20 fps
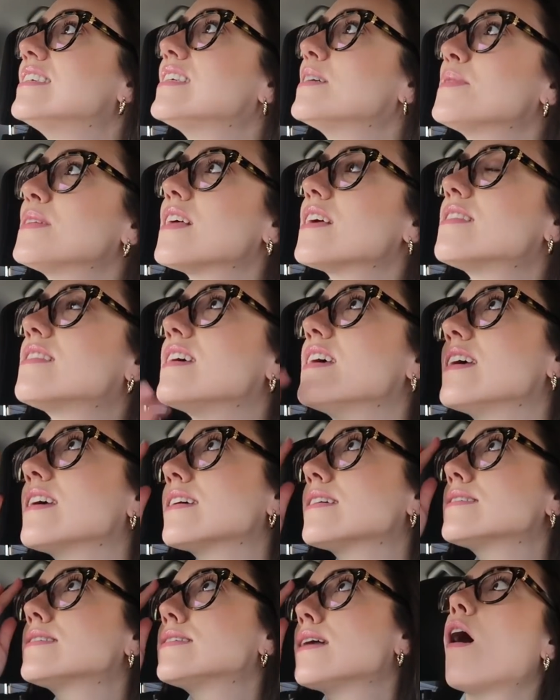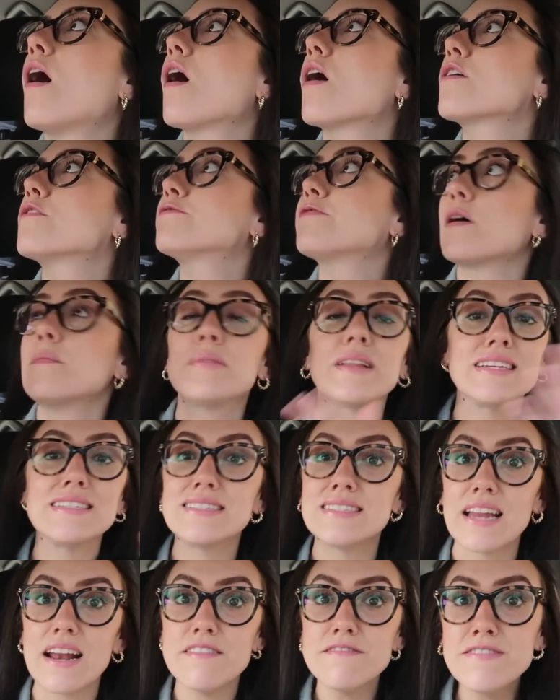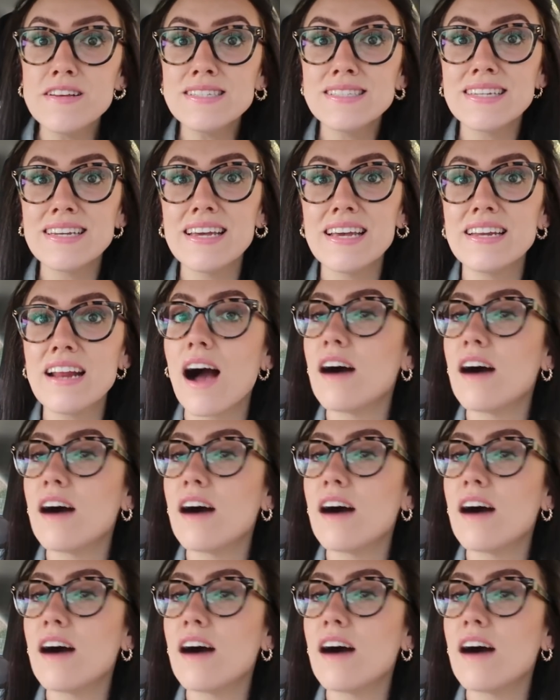Some of the things are from places that I visited.